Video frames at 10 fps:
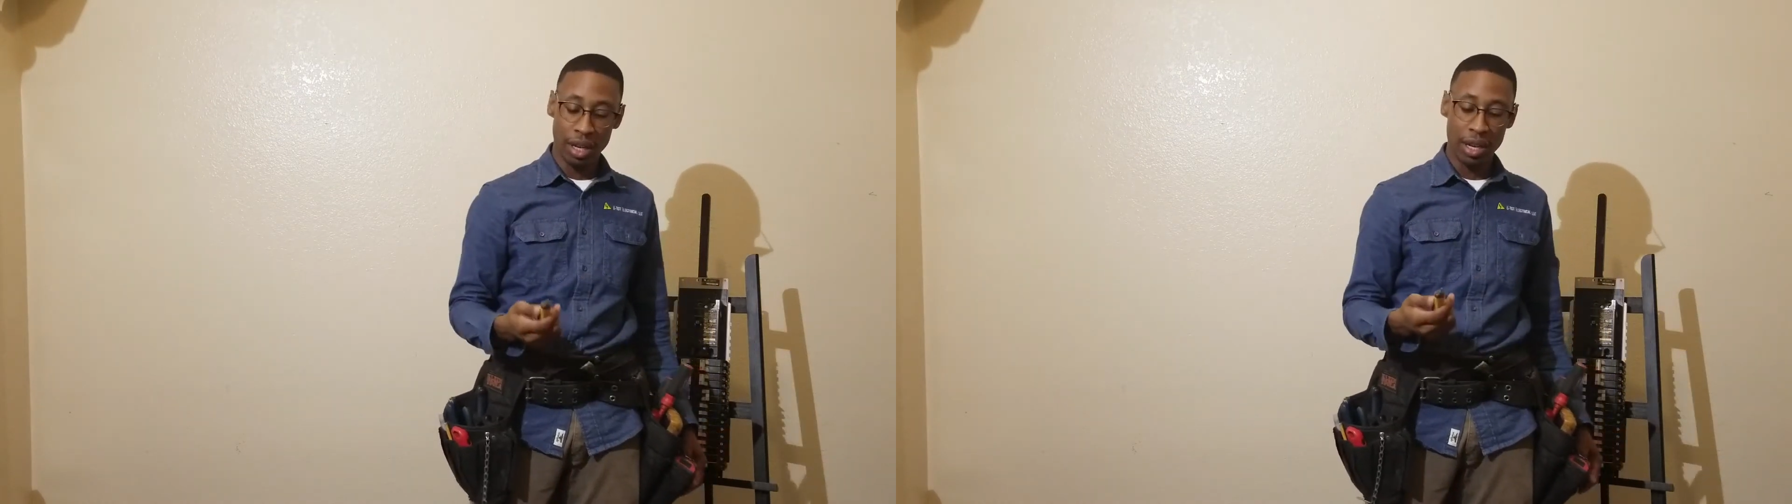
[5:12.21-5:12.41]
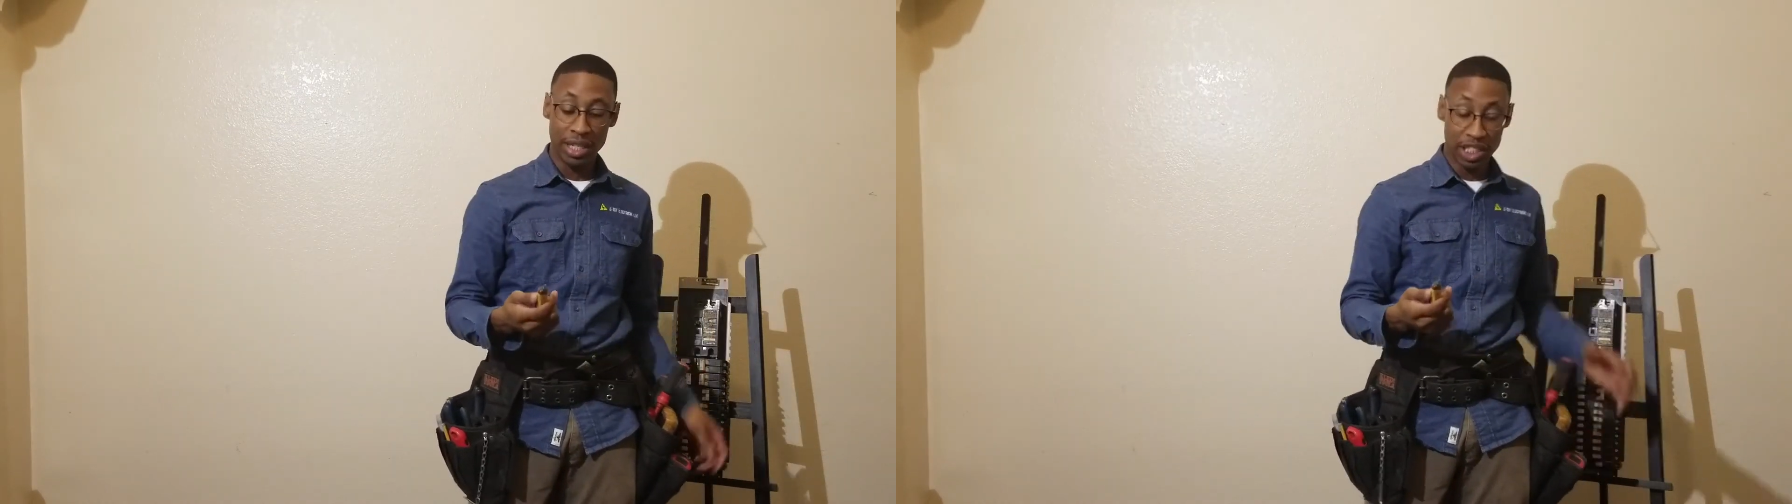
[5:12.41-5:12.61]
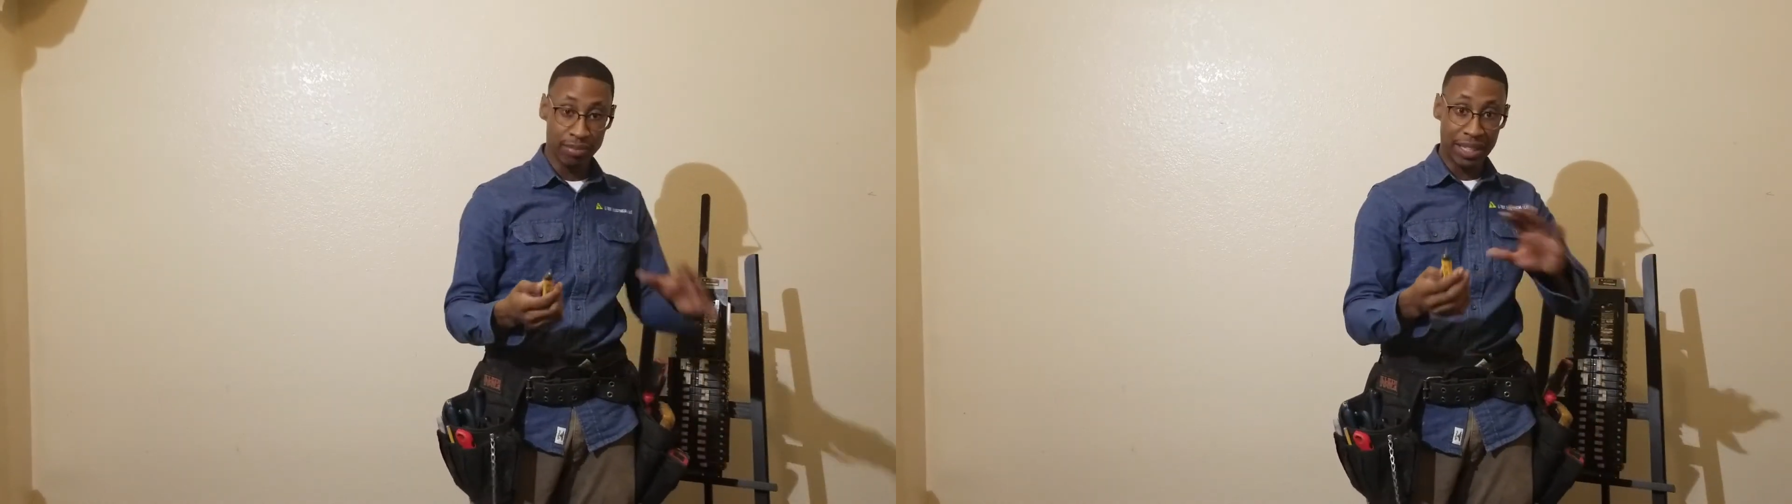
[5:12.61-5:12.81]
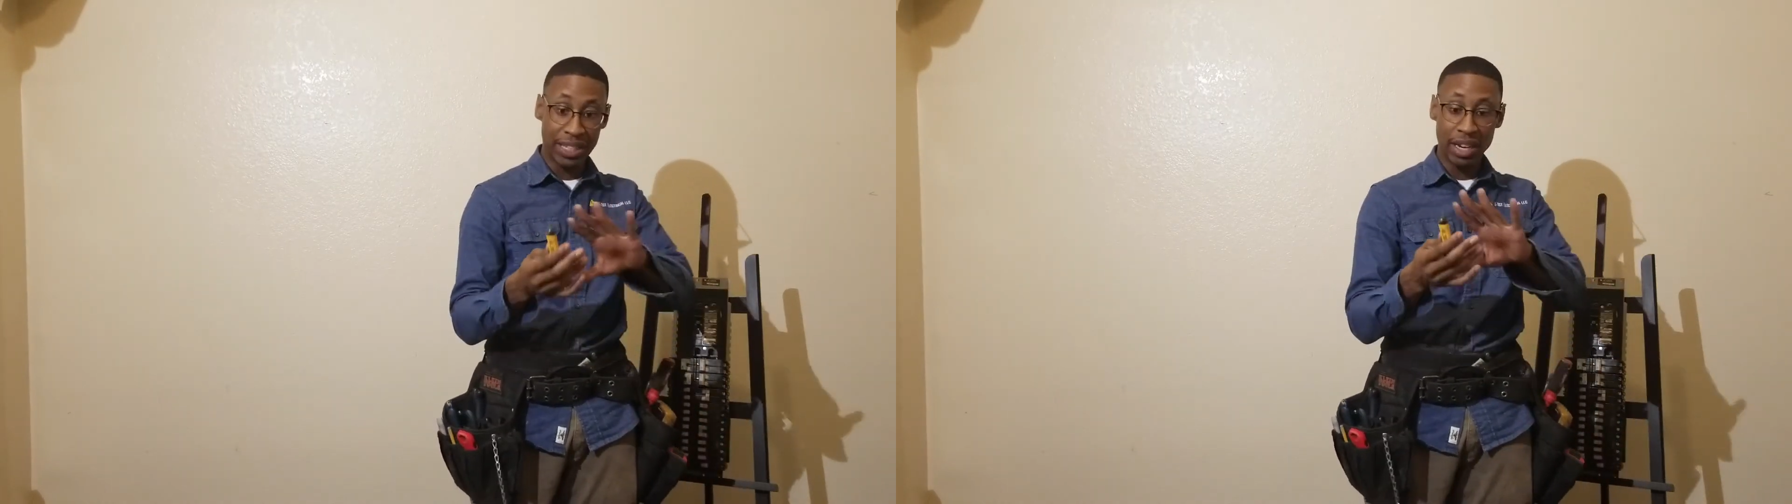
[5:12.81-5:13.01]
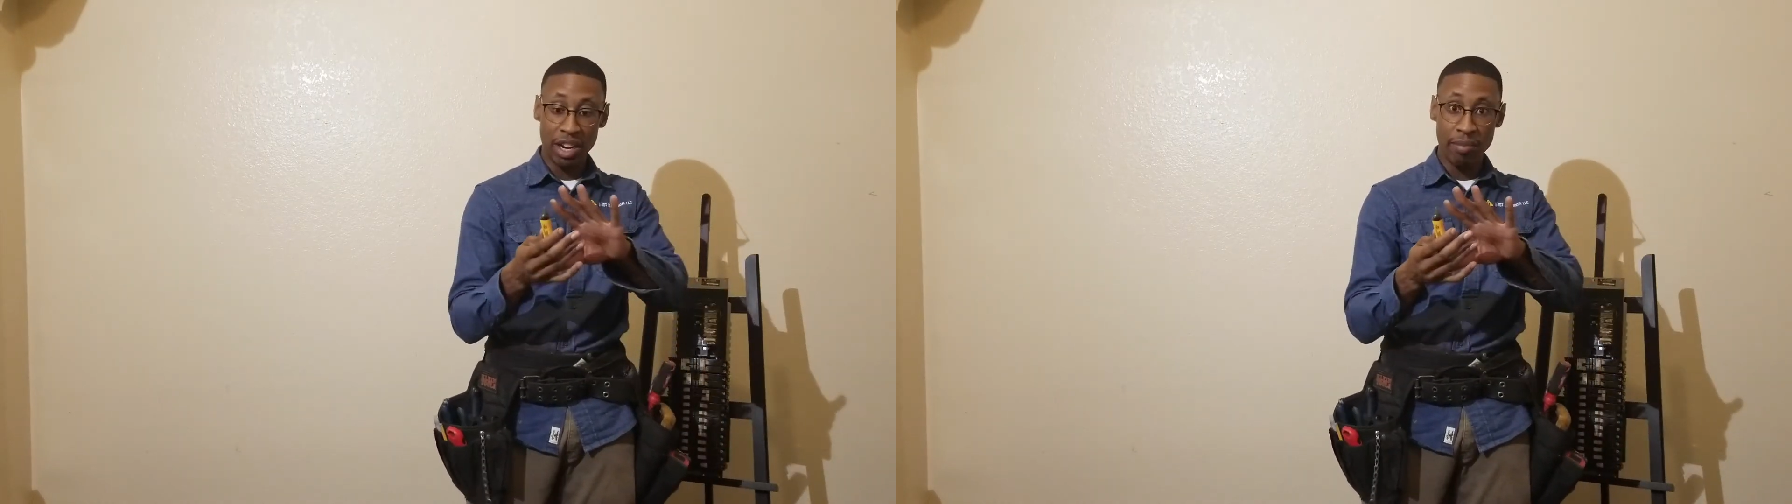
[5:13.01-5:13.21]
This is my
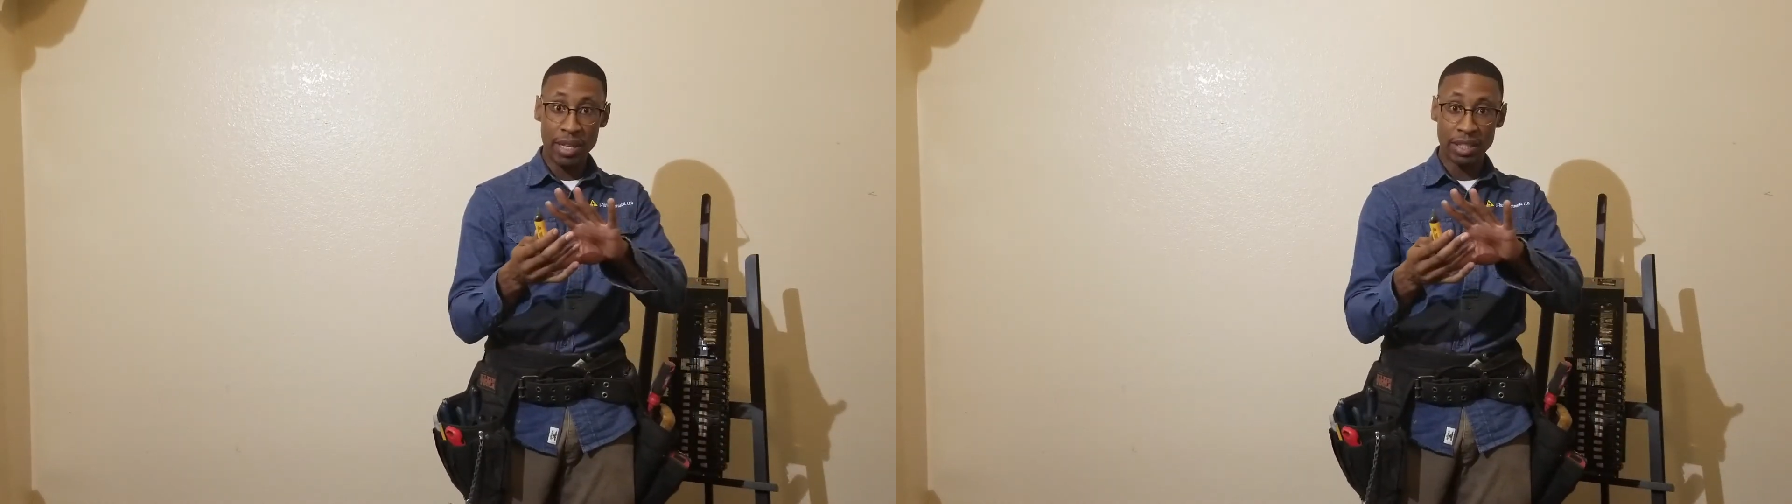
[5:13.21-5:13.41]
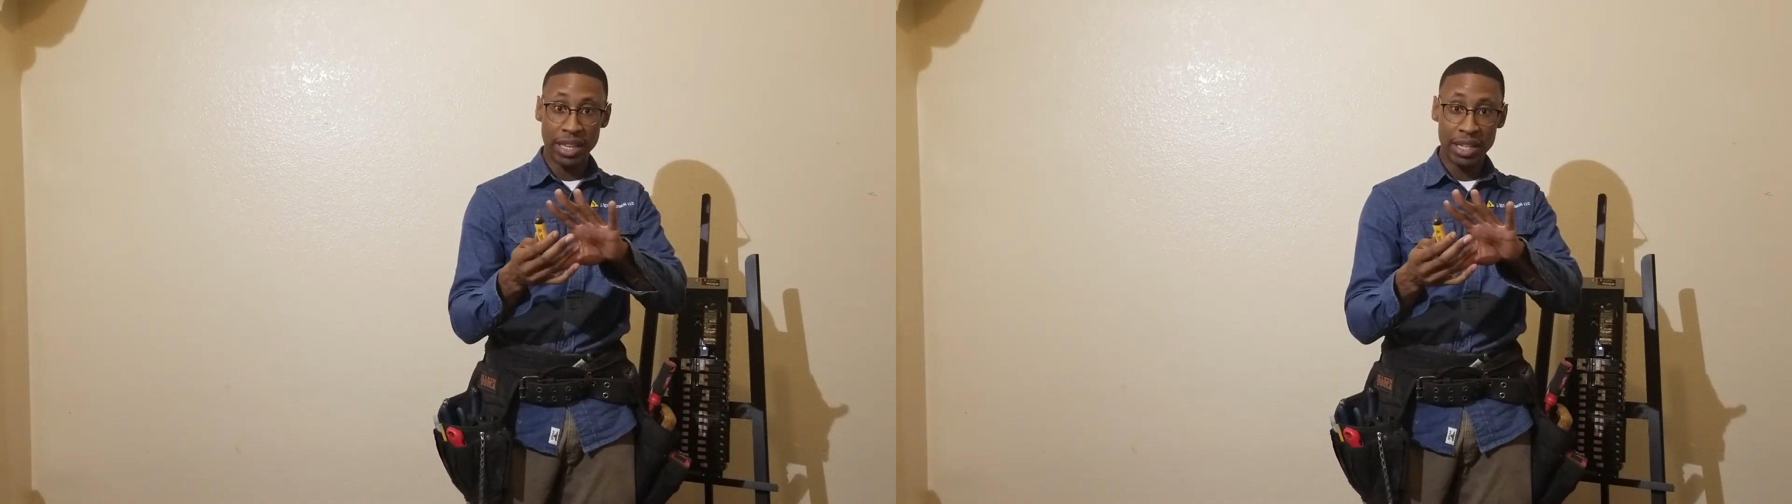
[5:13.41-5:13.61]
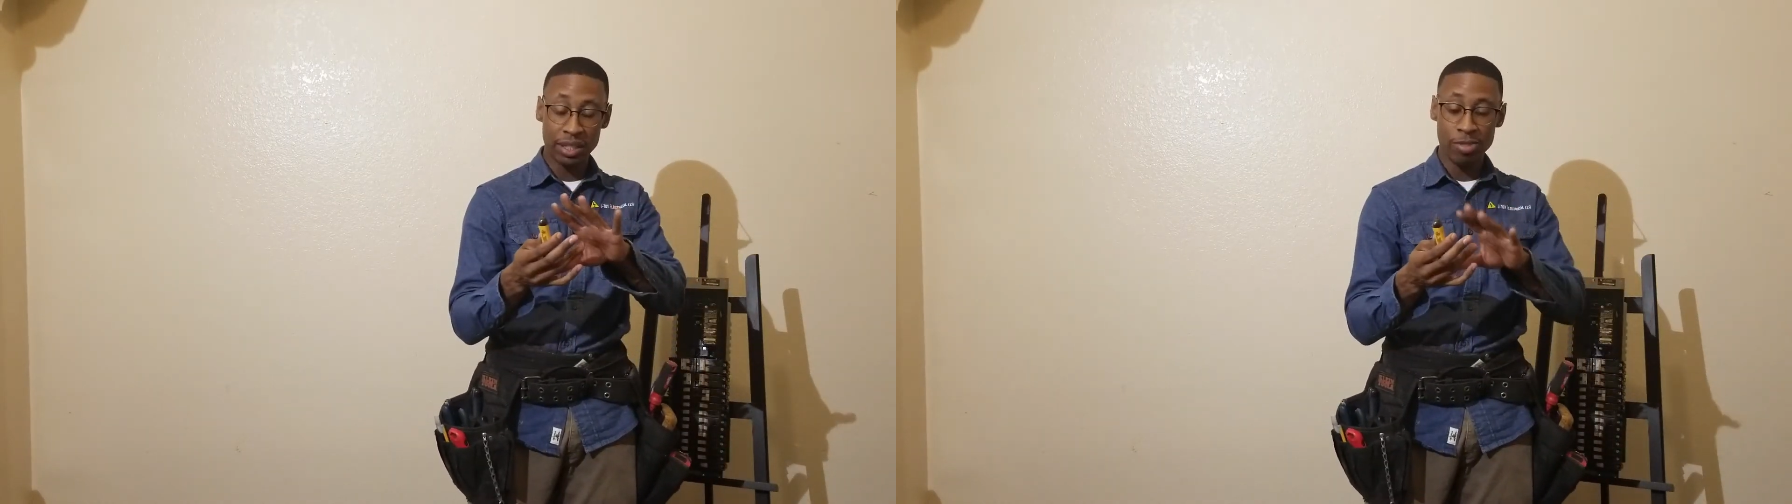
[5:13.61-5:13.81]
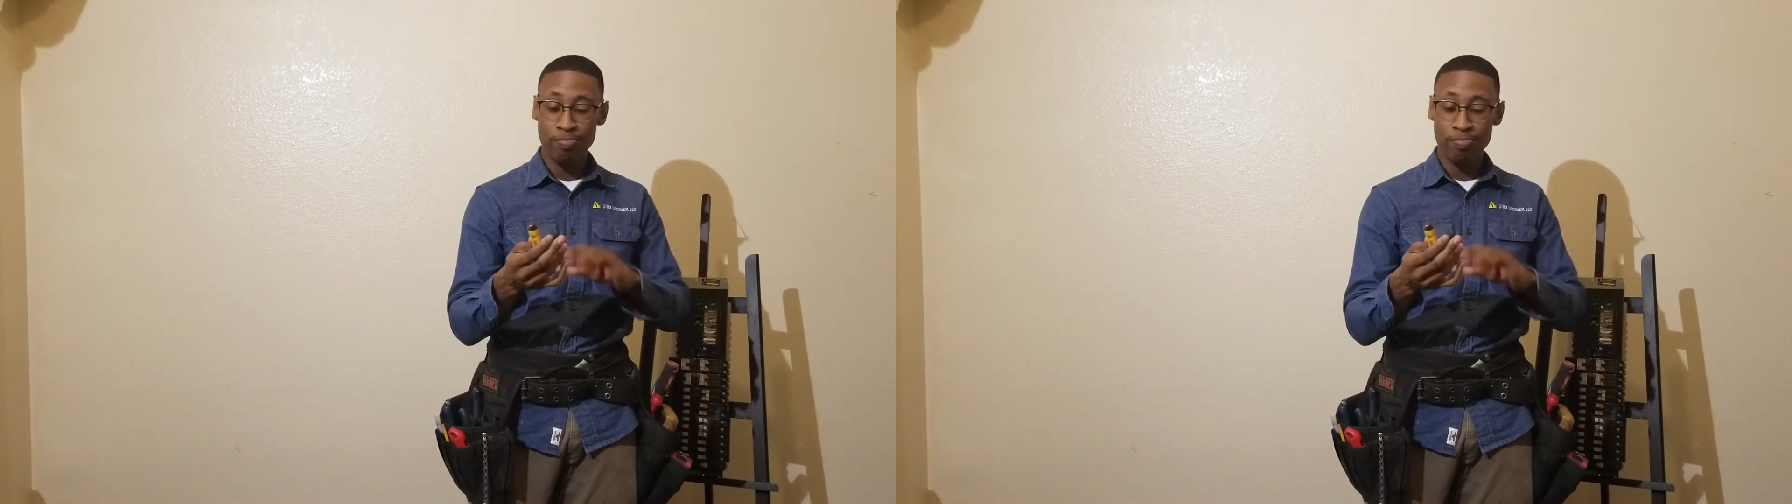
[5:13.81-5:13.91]
secondary means and test.